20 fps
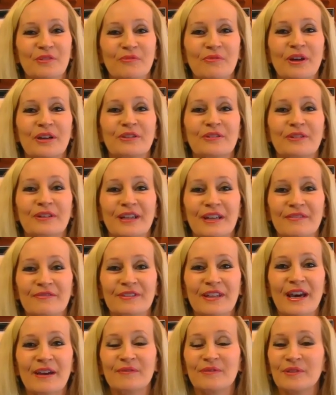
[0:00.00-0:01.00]
And if you're
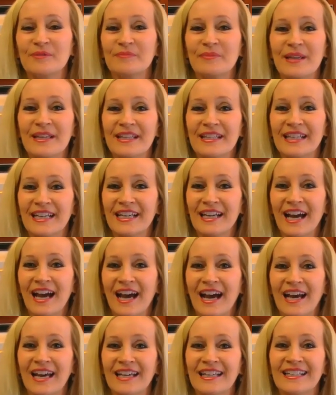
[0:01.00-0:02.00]
wondering if that would
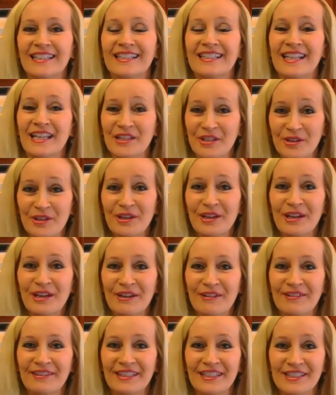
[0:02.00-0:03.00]
be the kind
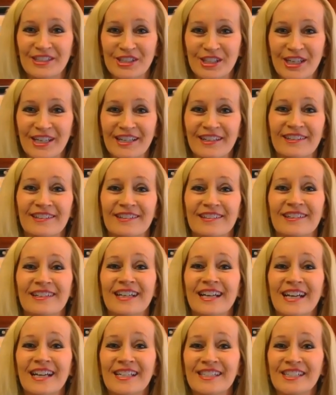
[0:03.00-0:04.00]
that you hear in the
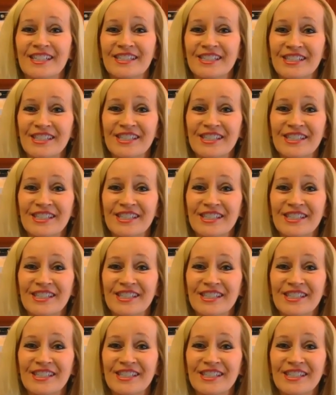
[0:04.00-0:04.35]
jingle,